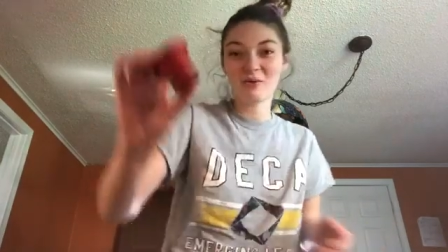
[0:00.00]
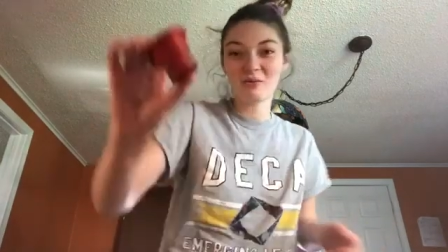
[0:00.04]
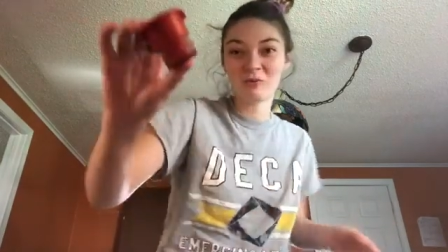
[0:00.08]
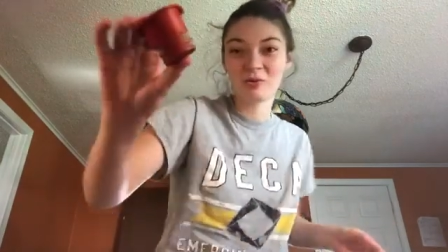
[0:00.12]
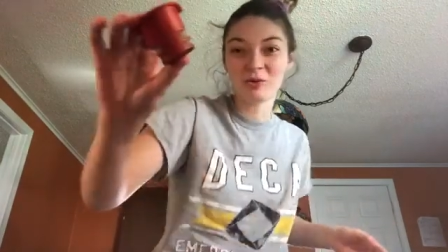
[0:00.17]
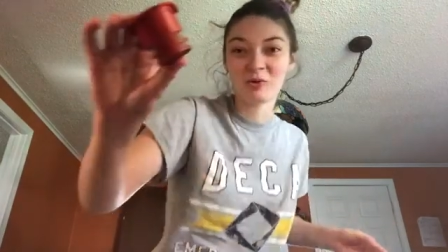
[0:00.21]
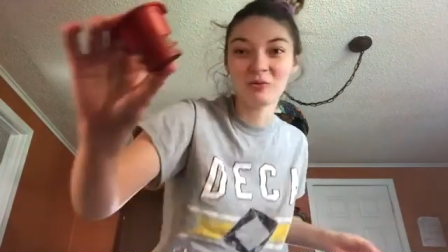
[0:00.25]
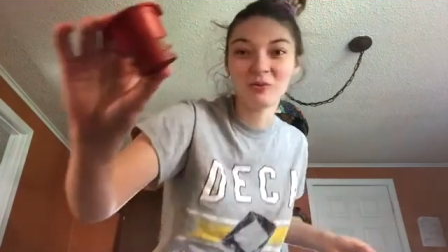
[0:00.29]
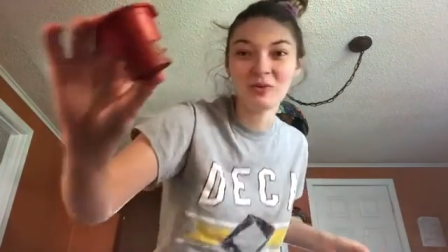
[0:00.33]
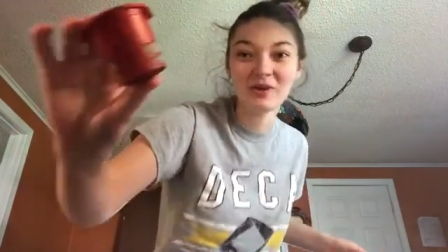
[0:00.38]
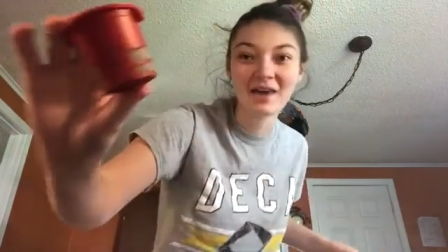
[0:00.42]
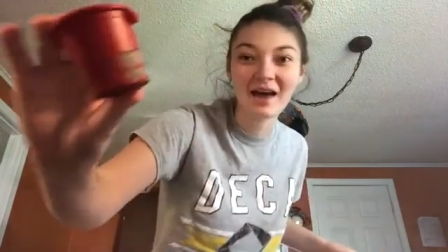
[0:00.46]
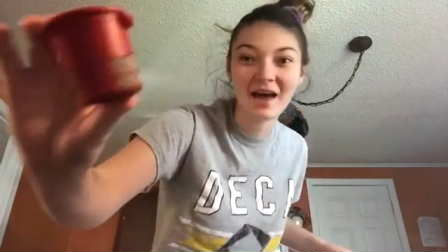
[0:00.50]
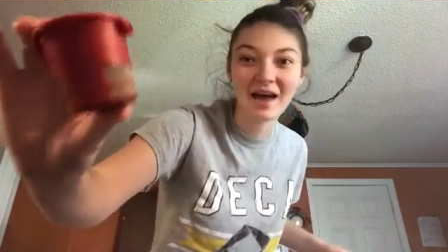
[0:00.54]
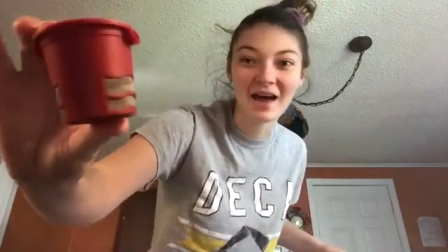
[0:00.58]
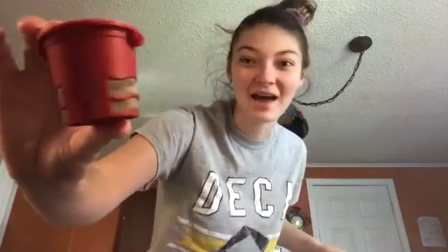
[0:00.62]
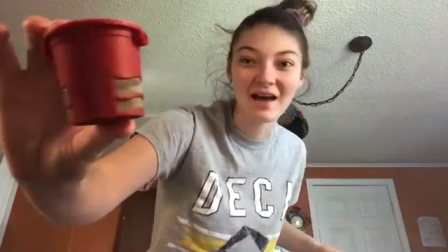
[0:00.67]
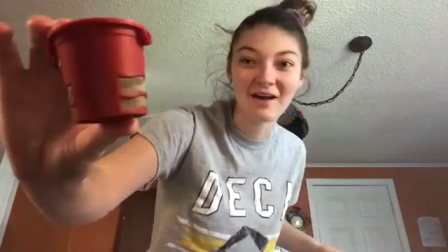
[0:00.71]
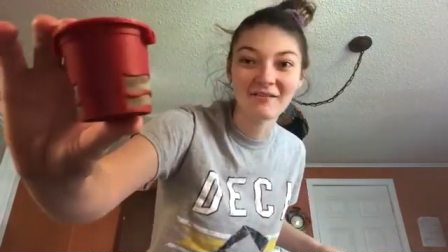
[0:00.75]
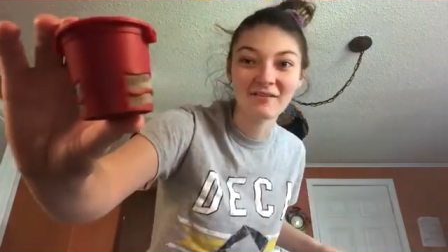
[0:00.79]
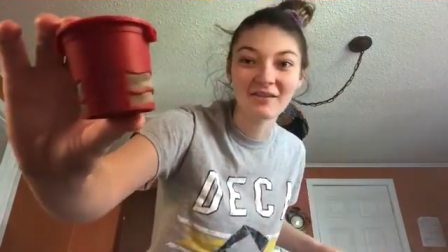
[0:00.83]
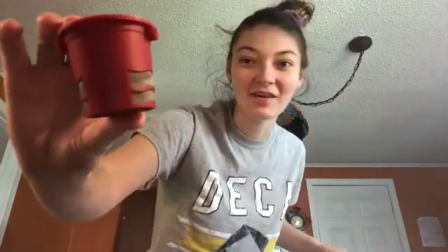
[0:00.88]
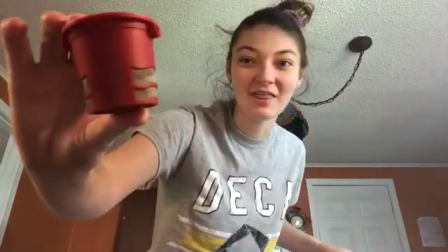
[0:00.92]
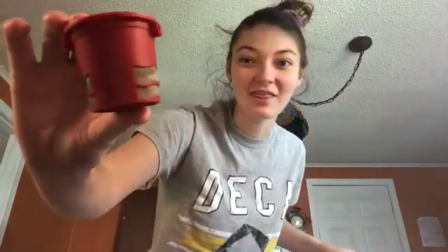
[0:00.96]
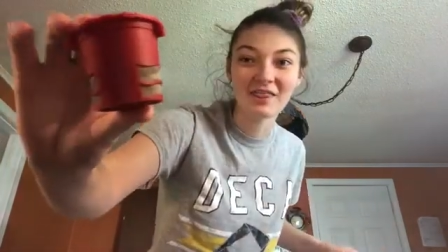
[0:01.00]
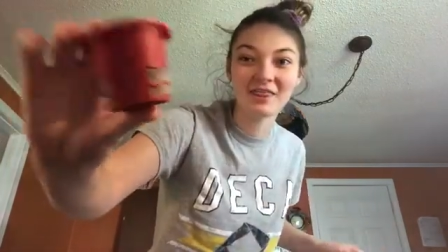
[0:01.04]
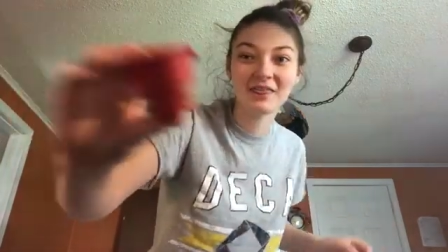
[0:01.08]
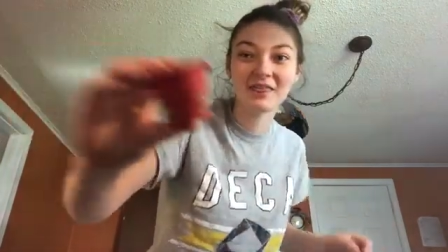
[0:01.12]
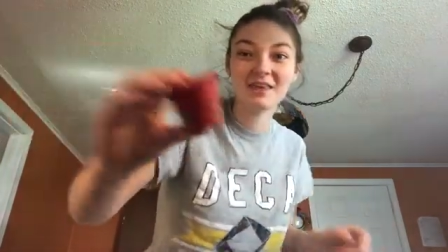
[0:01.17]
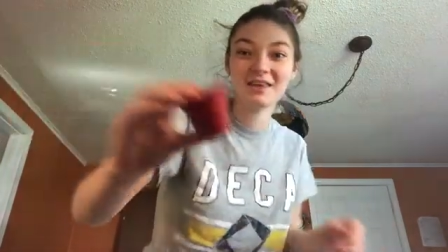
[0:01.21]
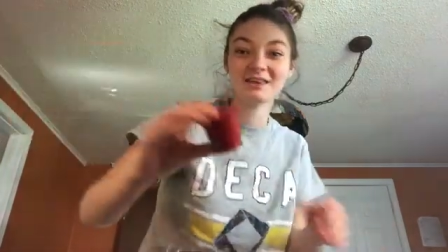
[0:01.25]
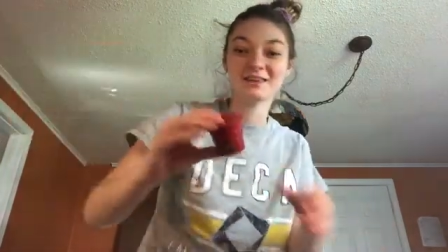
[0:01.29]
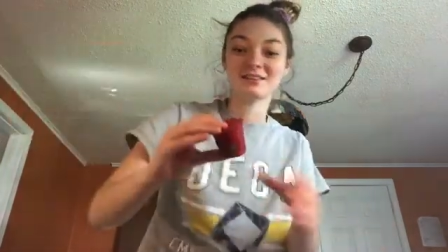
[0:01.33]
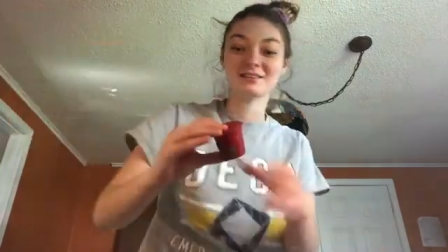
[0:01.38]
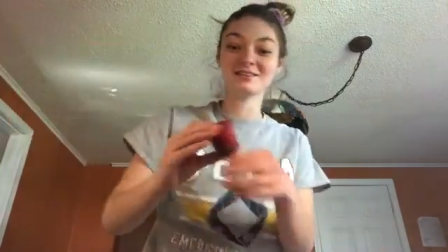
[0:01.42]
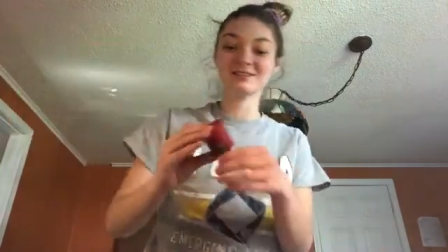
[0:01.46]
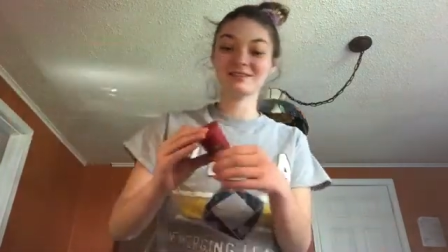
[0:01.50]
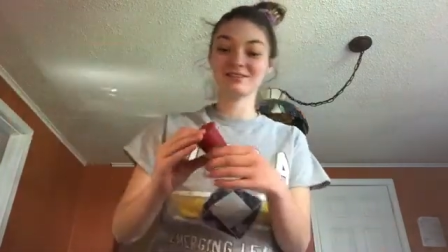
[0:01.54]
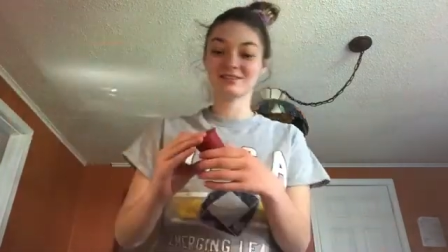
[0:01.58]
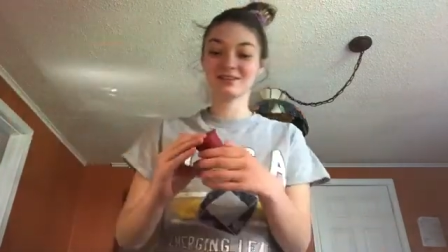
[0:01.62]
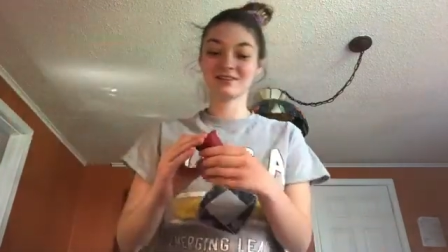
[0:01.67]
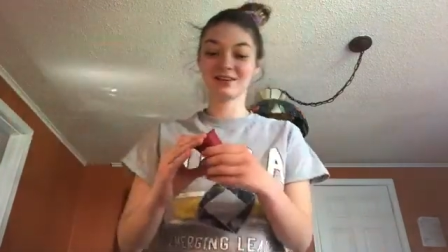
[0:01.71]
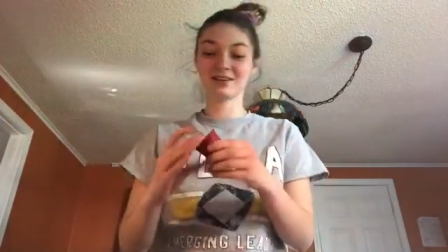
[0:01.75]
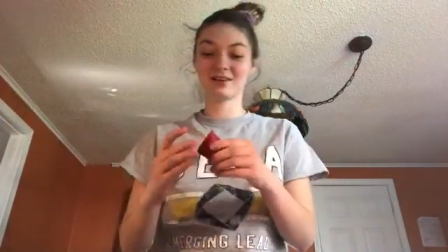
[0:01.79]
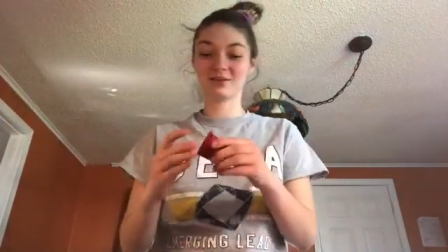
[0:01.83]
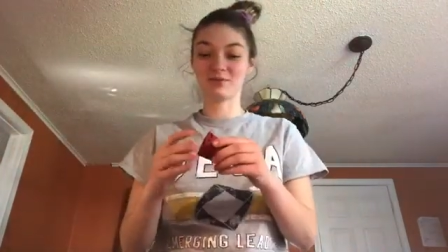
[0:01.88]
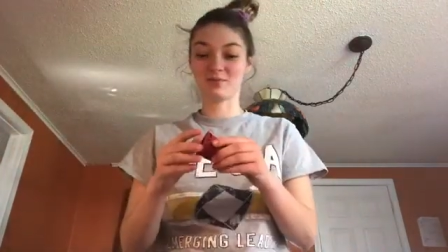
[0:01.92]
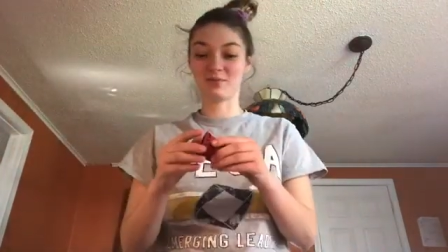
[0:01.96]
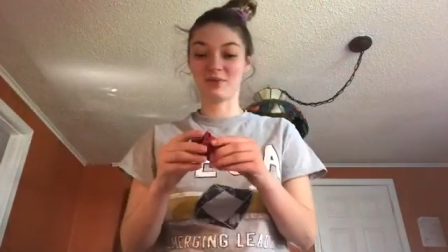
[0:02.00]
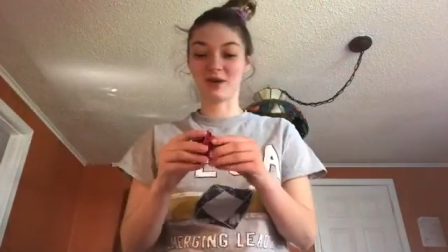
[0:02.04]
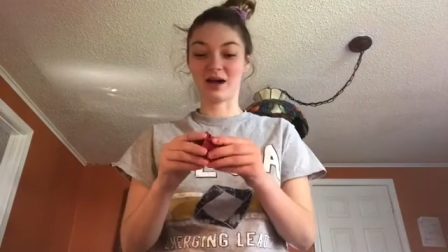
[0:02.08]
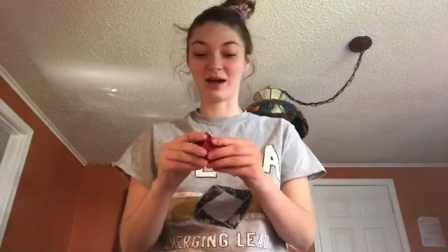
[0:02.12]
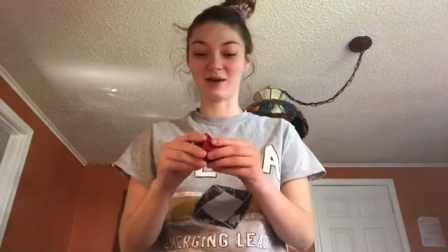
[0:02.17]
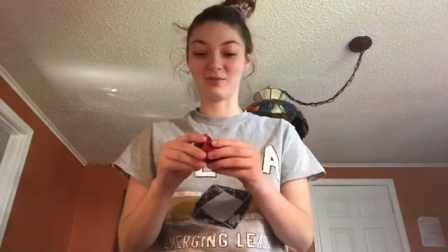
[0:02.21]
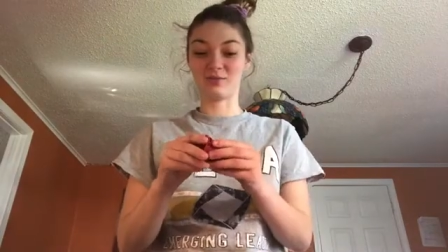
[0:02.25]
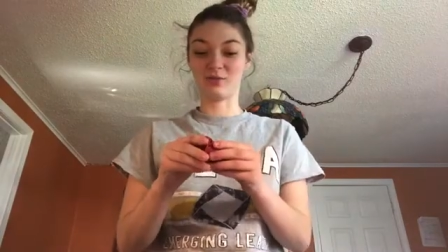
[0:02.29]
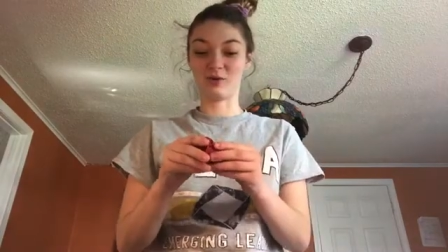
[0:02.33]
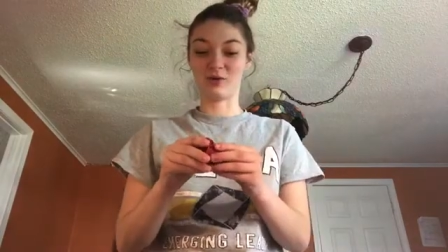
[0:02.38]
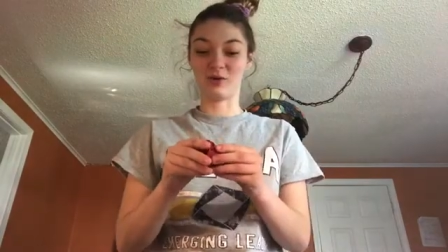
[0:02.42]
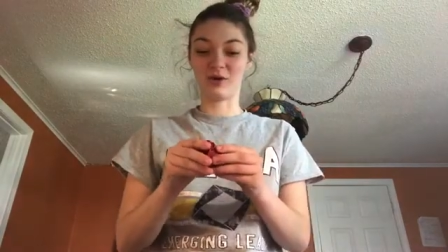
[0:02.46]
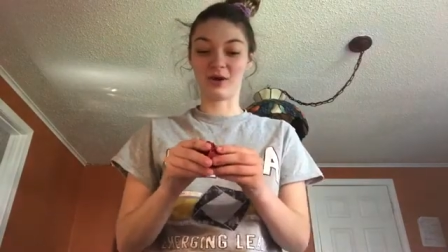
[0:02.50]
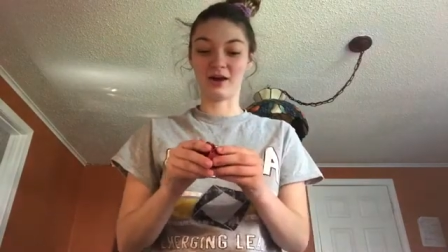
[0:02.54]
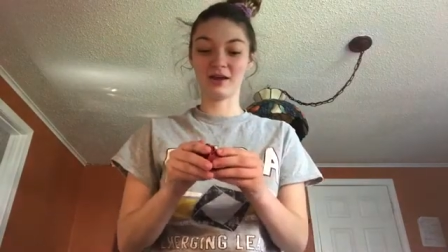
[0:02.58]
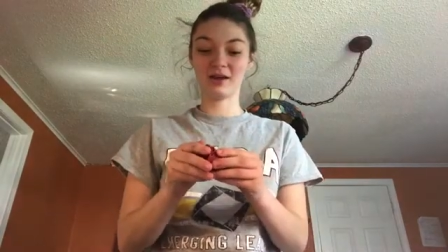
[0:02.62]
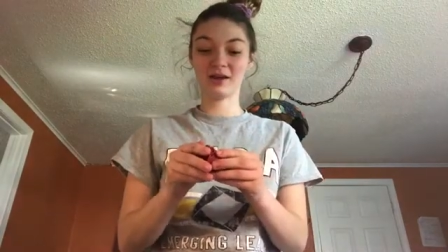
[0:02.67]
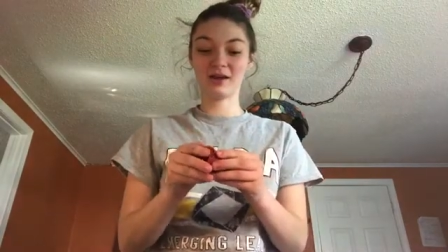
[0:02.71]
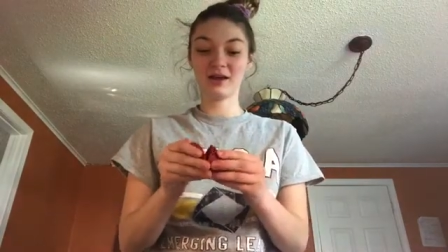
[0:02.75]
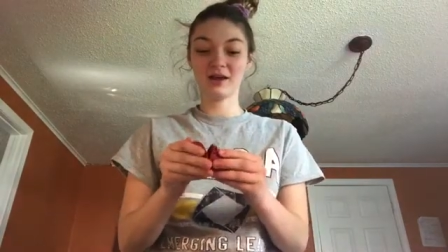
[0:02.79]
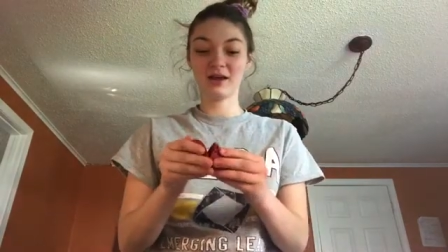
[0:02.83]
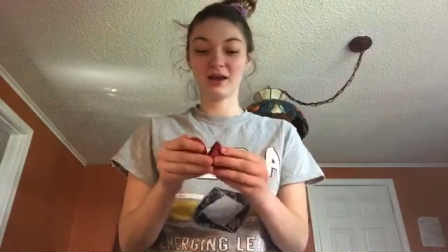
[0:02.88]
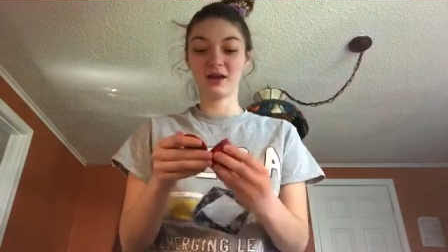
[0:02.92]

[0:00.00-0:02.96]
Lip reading: where we have this bad boy,